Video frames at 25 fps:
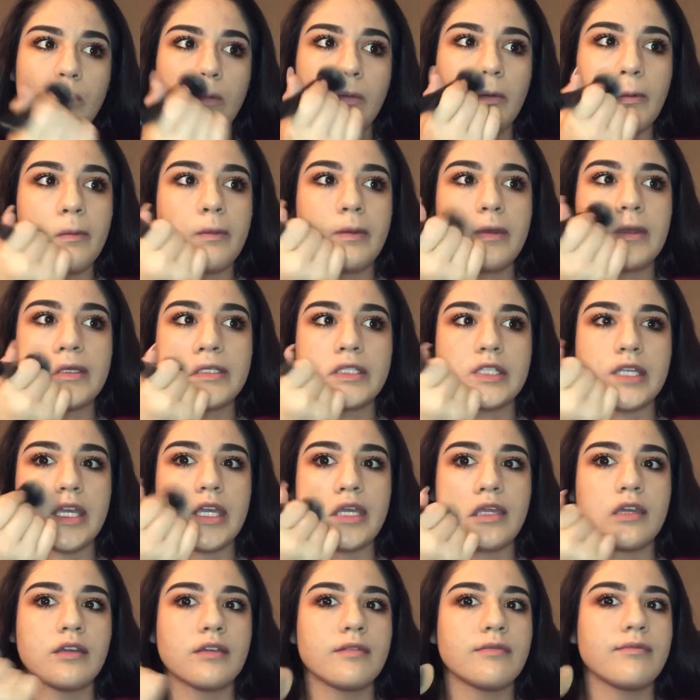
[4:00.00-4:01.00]
normal, because
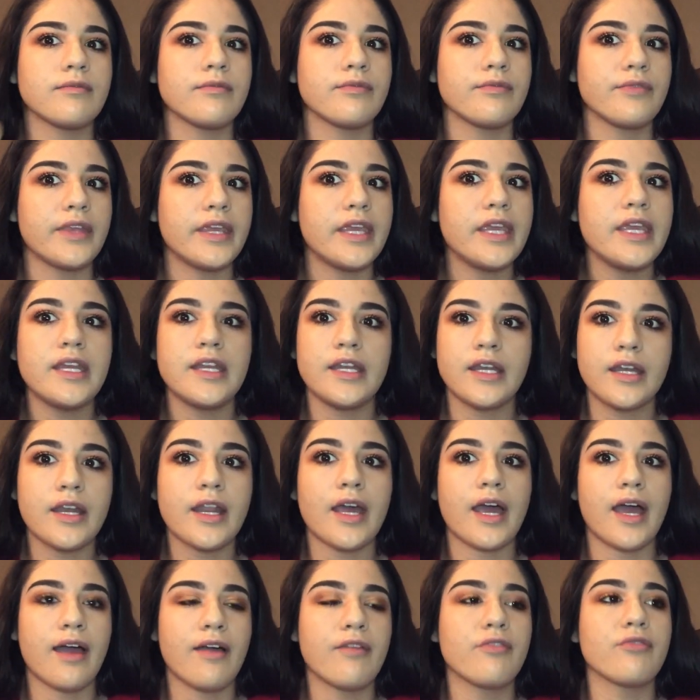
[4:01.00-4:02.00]
like he
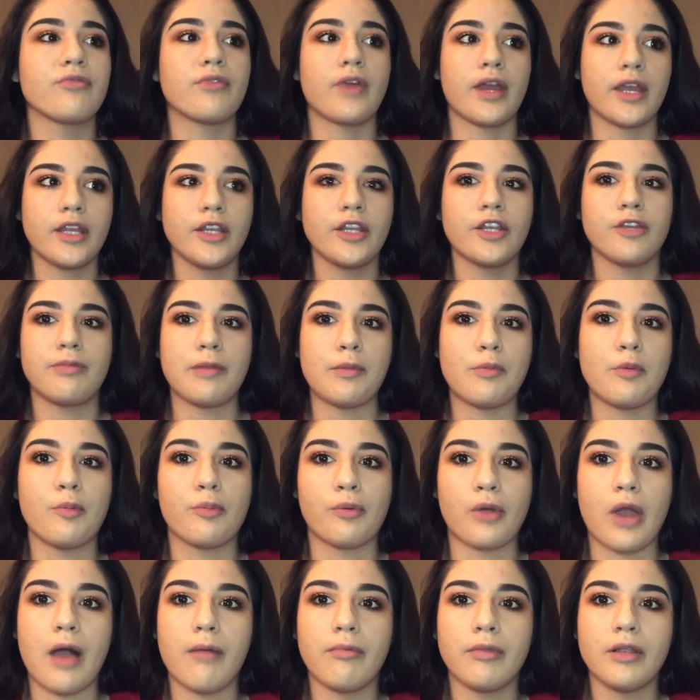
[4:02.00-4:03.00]
didn't have regular people
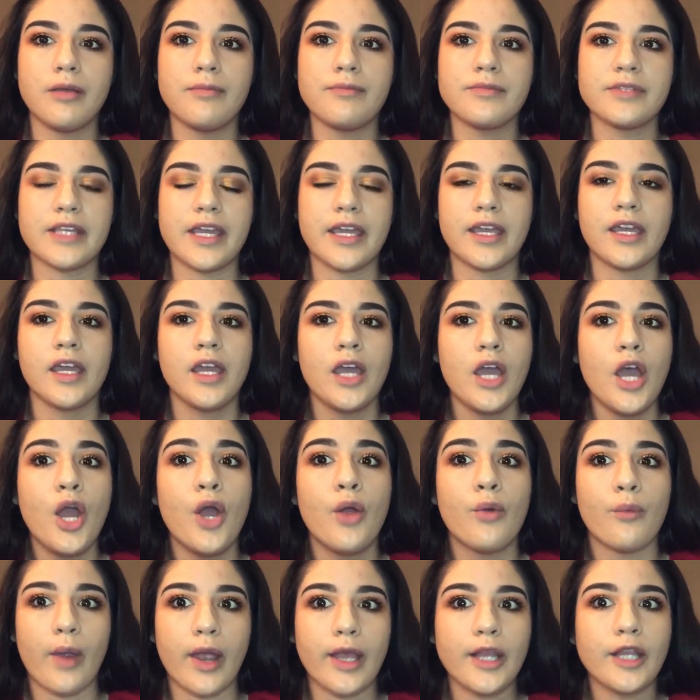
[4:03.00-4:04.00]
problems. Like
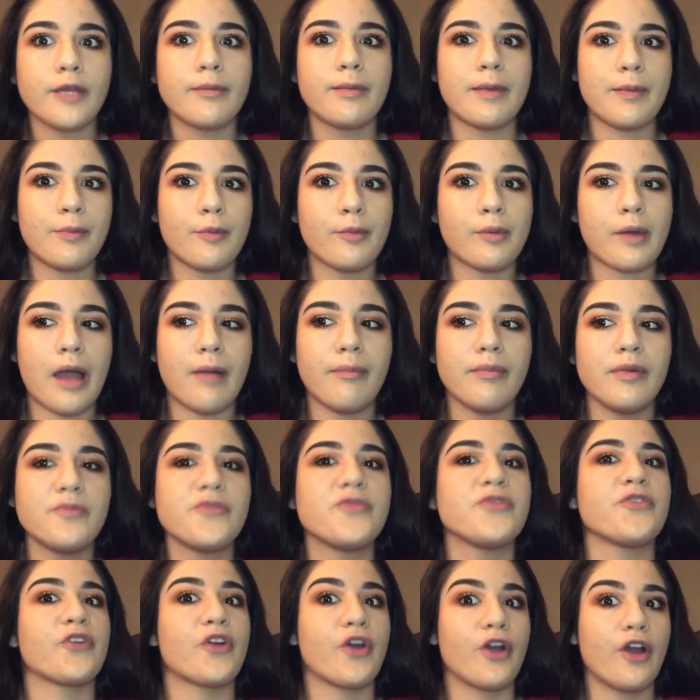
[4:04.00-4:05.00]
regular people
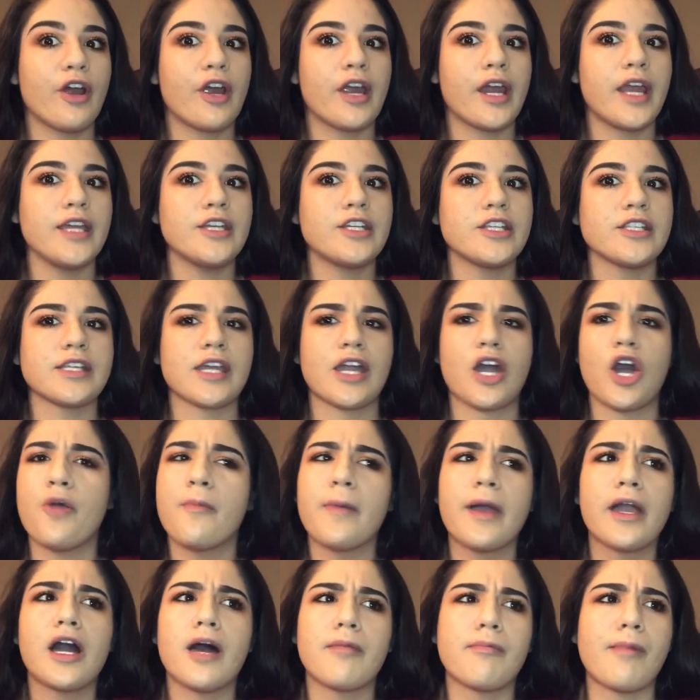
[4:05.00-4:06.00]
problems for our age is like, oh
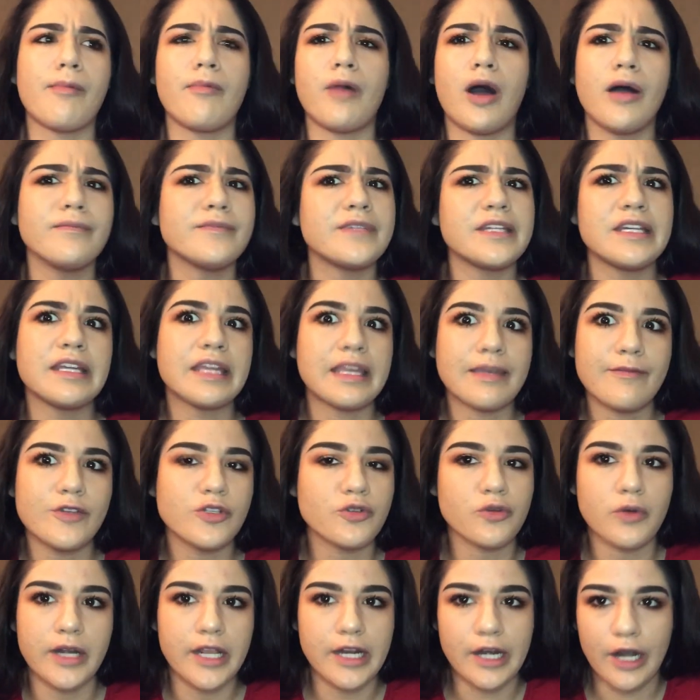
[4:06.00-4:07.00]
my god, my mom didn't give
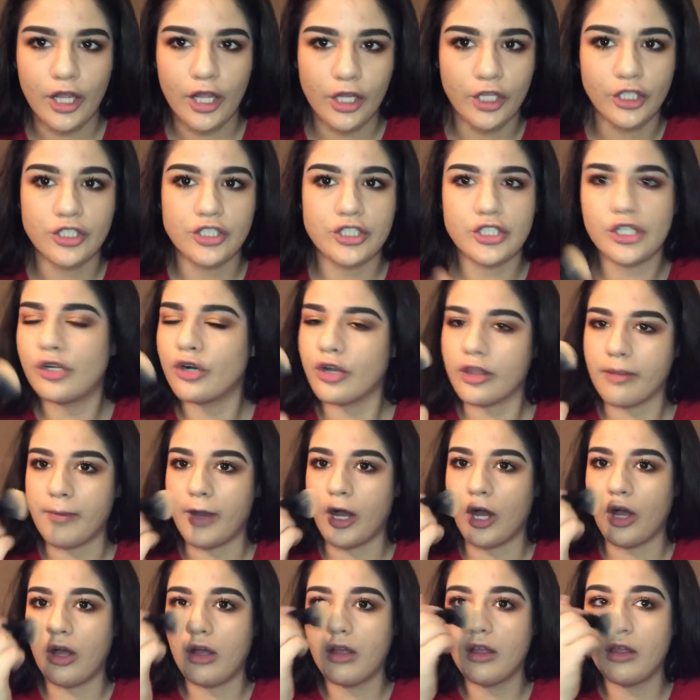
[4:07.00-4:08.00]
me $20 to go to the
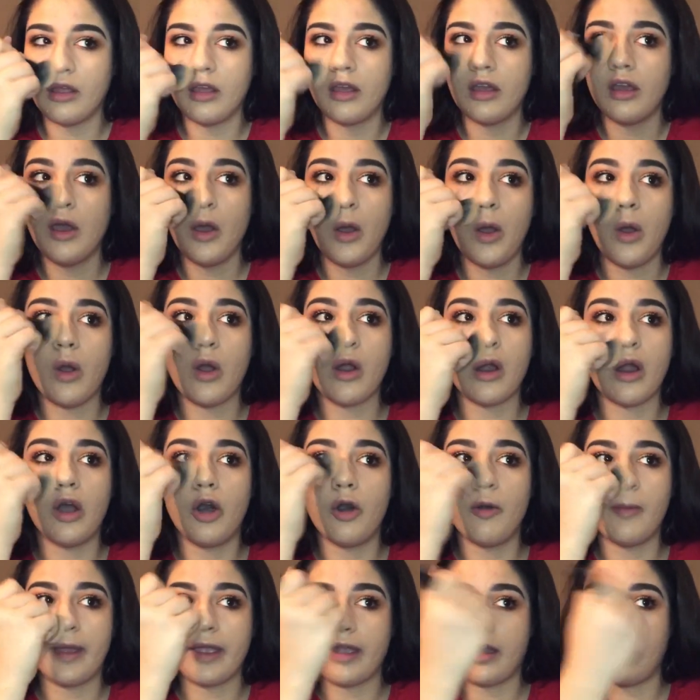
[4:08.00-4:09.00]
mall, or
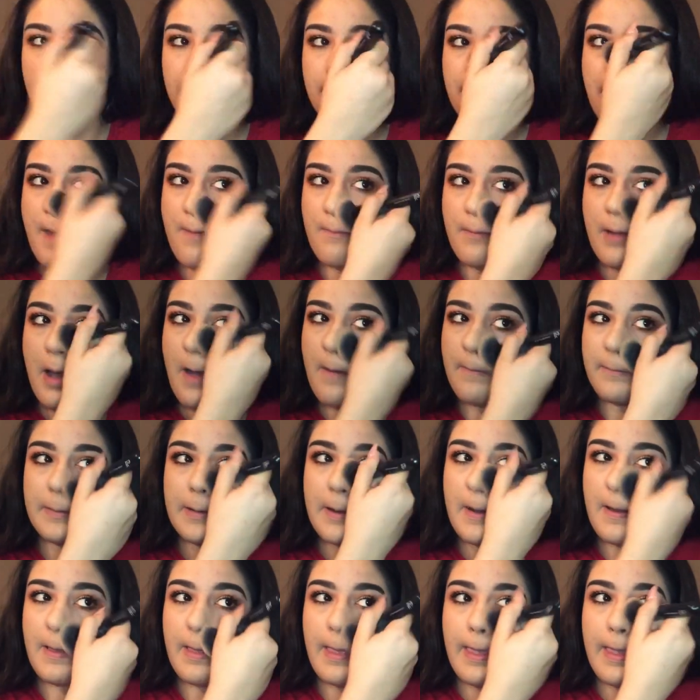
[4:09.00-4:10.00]
oh my god, my mom
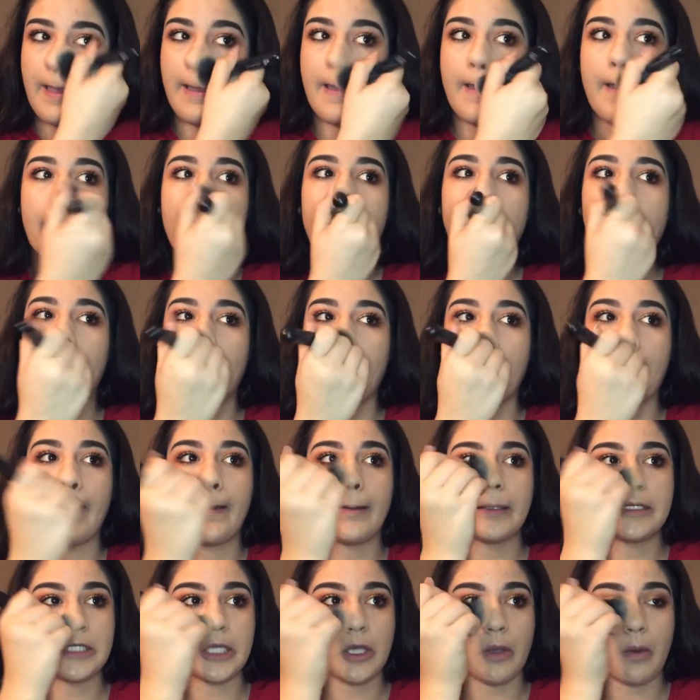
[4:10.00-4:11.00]
like
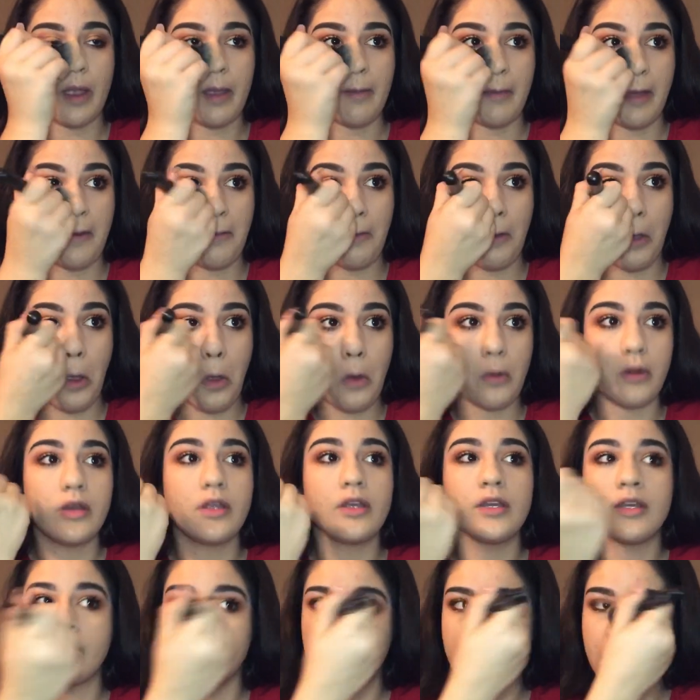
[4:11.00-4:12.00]
took away my phone.
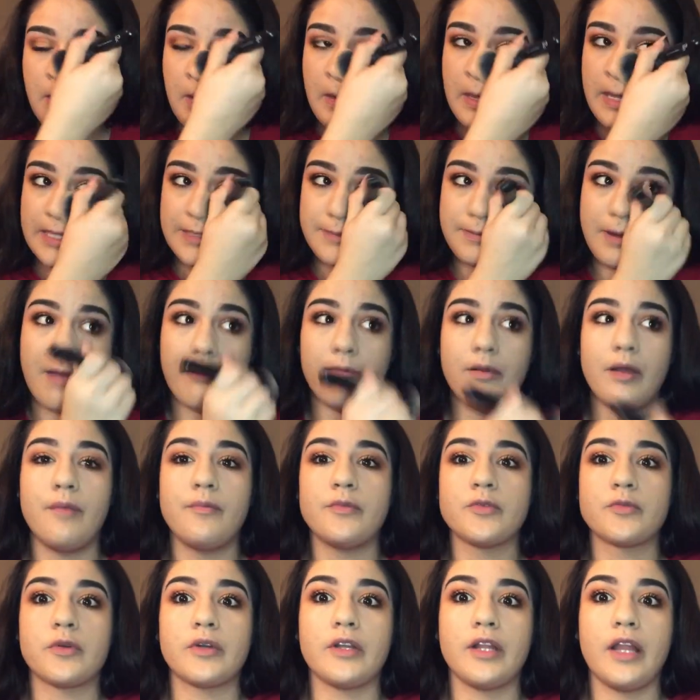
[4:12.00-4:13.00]
His
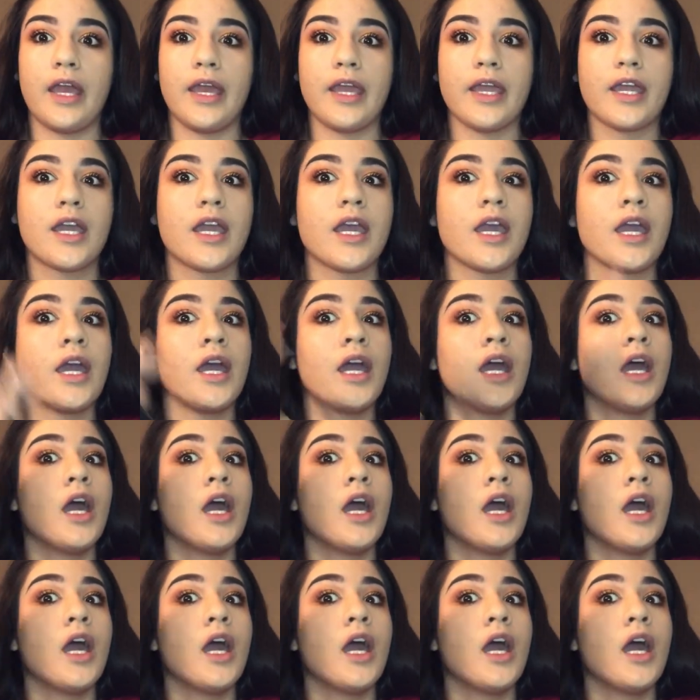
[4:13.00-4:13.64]
problems were like